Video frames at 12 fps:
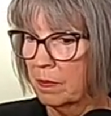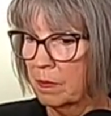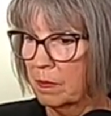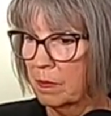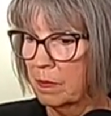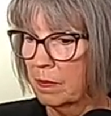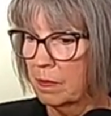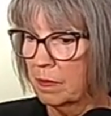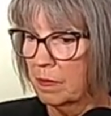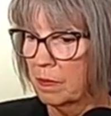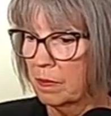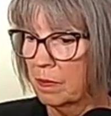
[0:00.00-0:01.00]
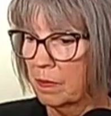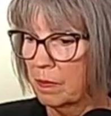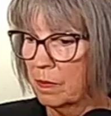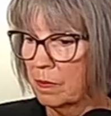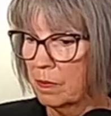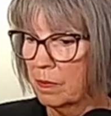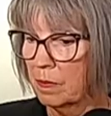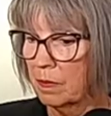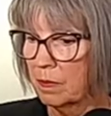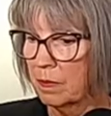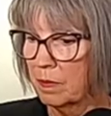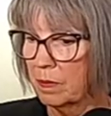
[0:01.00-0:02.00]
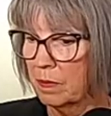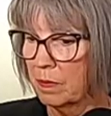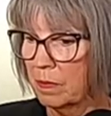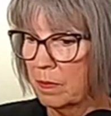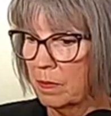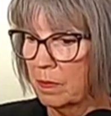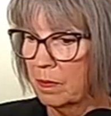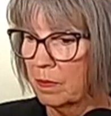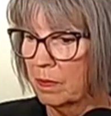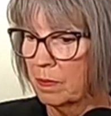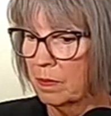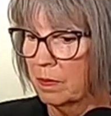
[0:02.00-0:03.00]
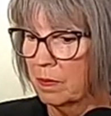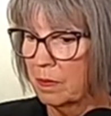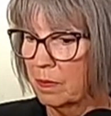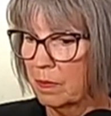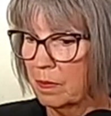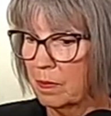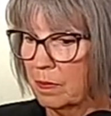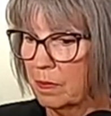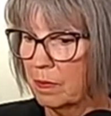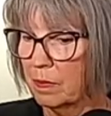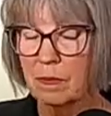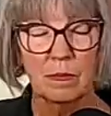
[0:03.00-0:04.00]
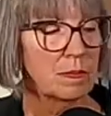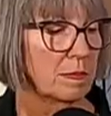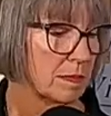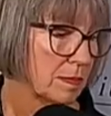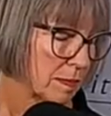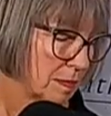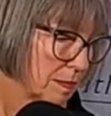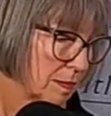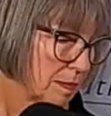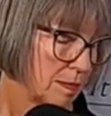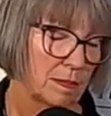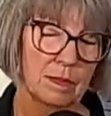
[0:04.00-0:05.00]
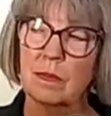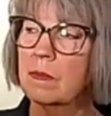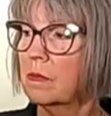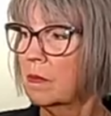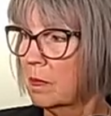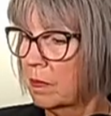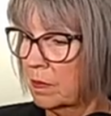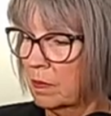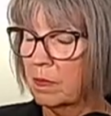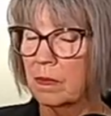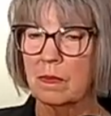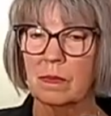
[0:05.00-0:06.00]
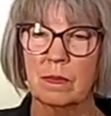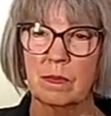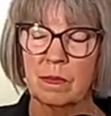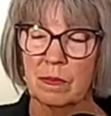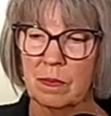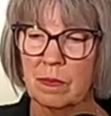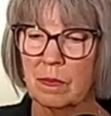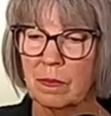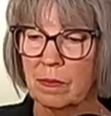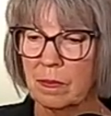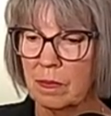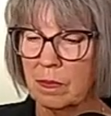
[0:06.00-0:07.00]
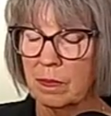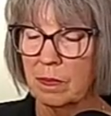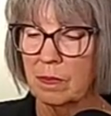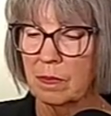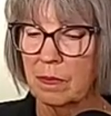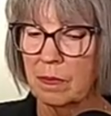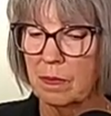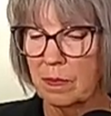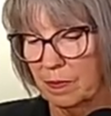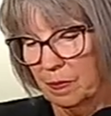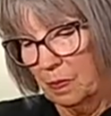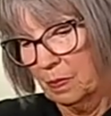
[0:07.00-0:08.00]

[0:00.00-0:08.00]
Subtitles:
[no speech]